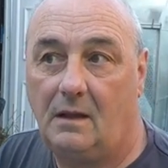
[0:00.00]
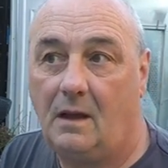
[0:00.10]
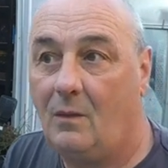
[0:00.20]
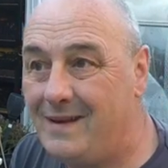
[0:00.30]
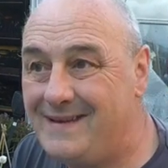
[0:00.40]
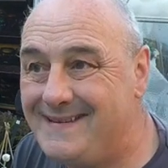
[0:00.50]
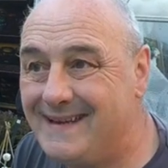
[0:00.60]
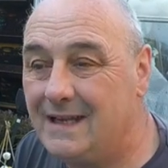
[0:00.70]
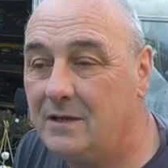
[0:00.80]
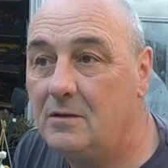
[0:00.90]
I went
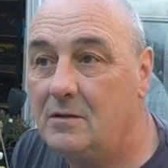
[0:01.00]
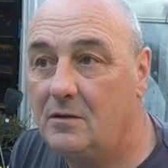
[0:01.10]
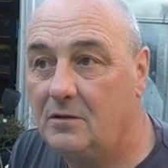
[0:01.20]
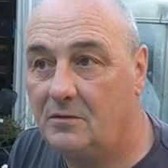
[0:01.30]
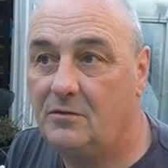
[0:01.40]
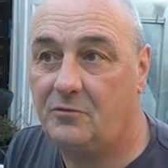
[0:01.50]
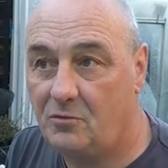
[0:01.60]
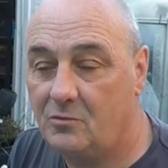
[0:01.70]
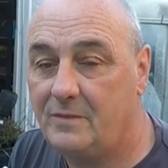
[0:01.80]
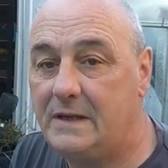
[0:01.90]
digging
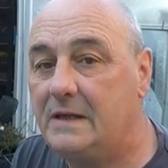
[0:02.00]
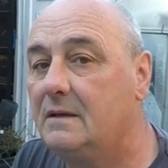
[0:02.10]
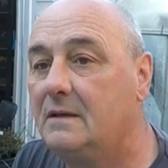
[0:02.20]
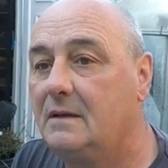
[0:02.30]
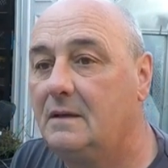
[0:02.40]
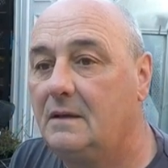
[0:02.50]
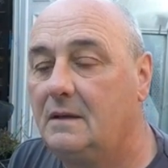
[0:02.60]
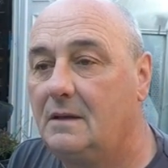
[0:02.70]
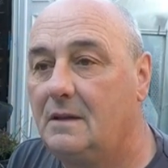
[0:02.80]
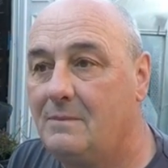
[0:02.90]
through
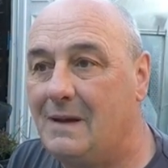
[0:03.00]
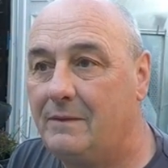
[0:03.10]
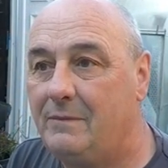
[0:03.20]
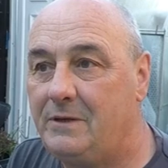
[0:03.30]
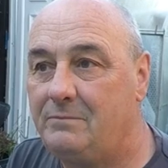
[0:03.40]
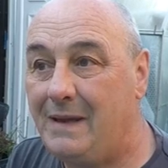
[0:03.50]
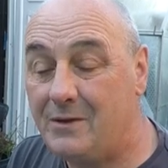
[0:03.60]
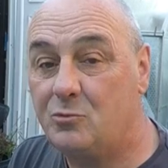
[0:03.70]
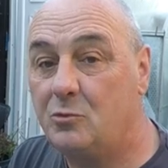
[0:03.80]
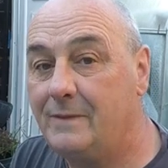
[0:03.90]
the back of my
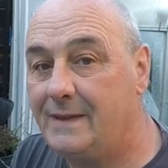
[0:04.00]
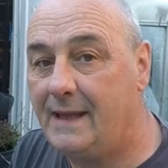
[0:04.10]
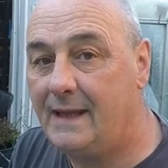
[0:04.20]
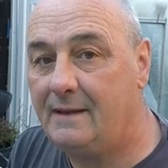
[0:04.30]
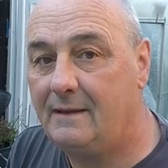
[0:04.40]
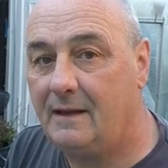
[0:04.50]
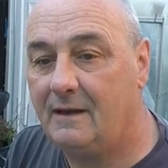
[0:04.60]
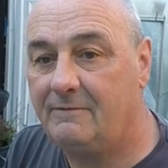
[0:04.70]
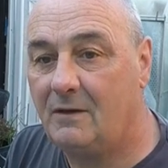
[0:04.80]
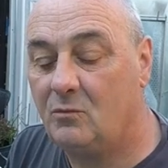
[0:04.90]
bedroom in there, and I
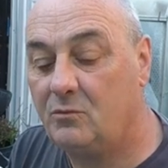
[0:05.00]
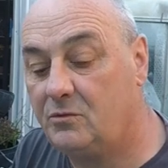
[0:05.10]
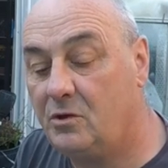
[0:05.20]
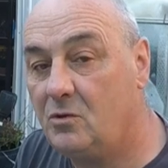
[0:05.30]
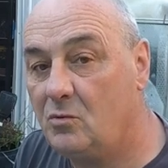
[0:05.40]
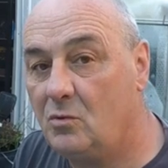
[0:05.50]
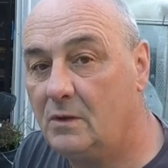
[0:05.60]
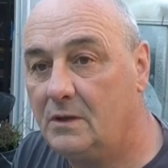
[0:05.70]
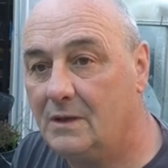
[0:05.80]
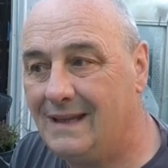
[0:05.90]
found two
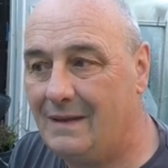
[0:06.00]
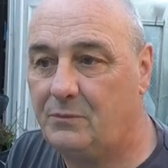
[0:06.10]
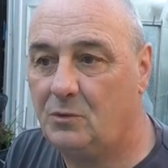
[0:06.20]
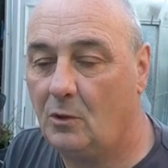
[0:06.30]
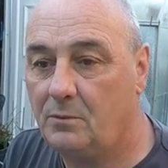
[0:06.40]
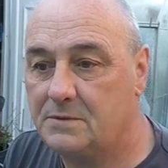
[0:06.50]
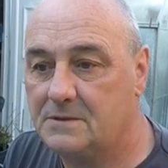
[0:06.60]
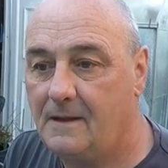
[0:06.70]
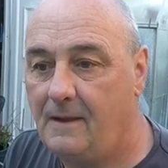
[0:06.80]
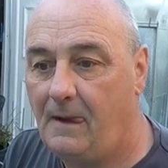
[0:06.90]

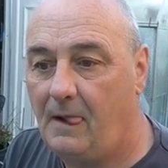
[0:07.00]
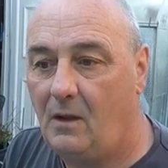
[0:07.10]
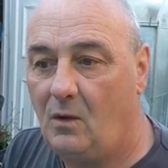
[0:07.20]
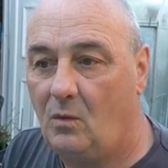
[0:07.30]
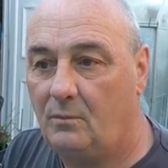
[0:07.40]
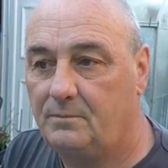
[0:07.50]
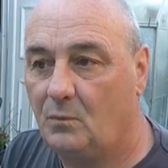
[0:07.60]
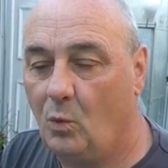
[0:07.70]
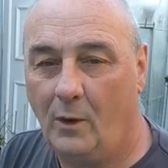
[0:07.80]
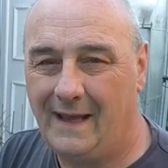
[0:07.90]
laptops.
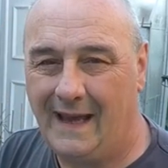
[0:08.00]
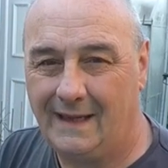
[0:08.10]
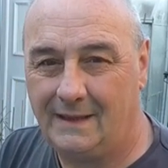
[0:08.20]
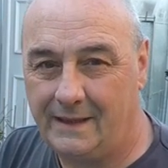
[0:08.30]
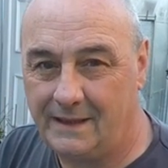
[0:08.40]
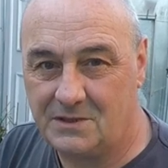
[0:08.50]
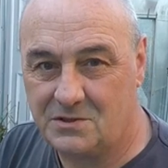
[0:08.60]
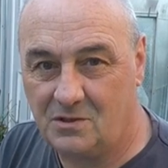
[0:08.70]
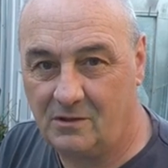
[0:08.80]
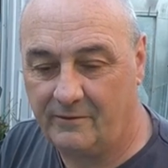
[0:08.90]
One I had Linux
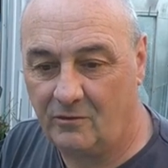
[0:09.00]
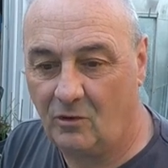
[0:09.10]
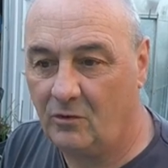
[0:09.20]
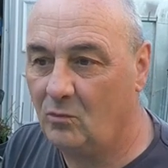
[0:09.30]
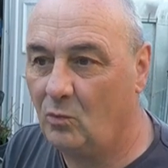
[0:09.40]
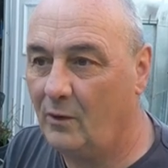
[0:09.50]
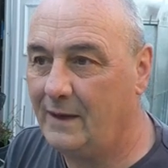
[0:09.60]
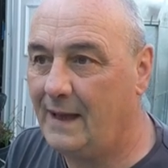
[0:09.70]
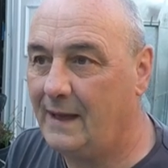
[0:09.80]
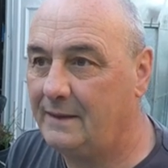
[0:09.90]
server on, and one
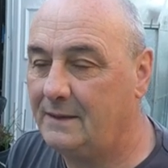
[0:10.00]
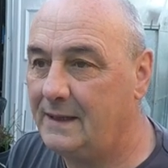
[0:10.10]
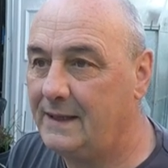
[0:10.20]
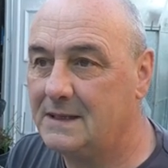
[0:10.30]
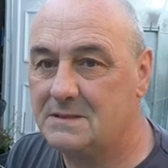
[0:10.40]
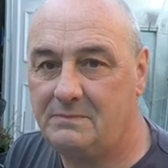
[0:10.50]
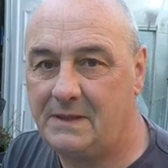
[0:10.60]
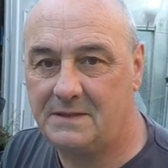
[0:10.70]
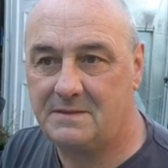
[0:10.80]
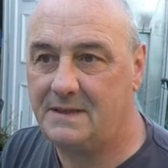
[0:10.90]
I had Linux
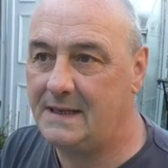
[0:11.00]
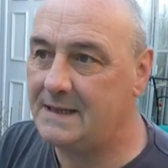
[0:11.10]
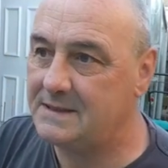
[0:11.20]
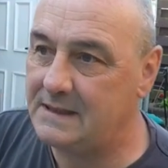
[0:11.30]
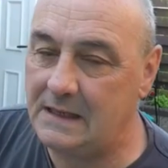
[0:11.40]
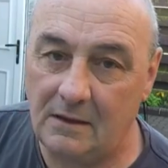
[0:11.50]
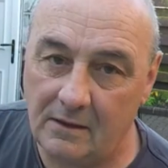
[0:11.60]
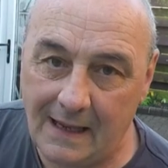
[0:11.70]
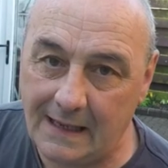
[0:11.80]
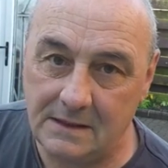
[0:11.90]
Mint 18 or
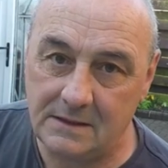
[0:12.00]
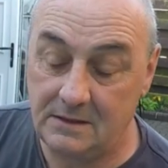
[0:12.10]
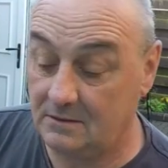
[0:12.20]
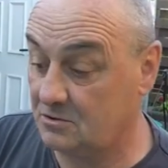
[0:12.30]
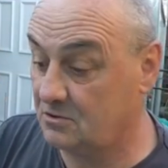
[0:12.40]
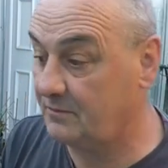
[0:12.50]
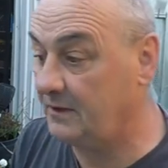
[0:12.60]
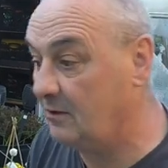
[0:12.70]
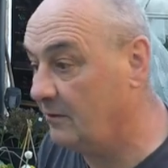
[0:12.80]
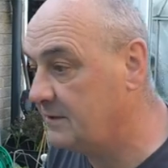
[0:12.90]
19 or
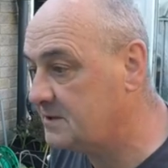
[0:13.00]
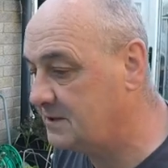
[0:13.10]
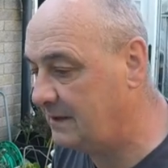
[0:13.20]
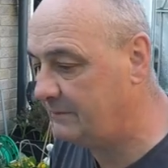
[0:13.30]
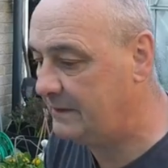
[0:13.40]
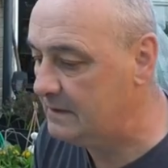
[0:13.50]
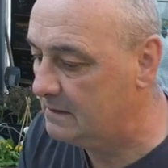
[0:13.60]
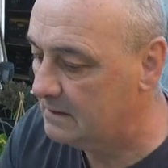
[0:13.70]
something on it, Cinnamon.